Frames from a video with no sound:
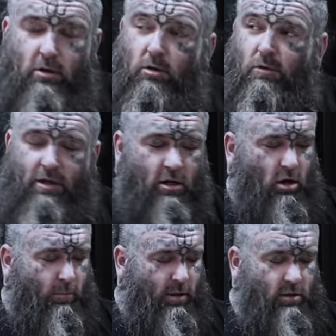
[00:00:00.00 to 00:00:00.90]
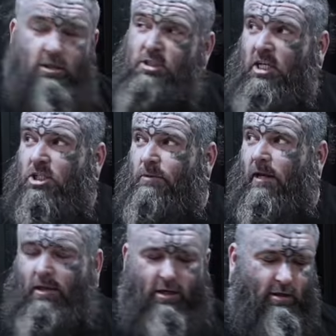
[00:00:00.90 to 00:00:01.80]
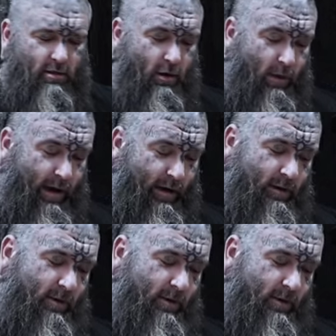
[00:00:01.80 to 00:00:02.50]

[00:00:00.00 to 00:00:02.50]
or the homosexuality away.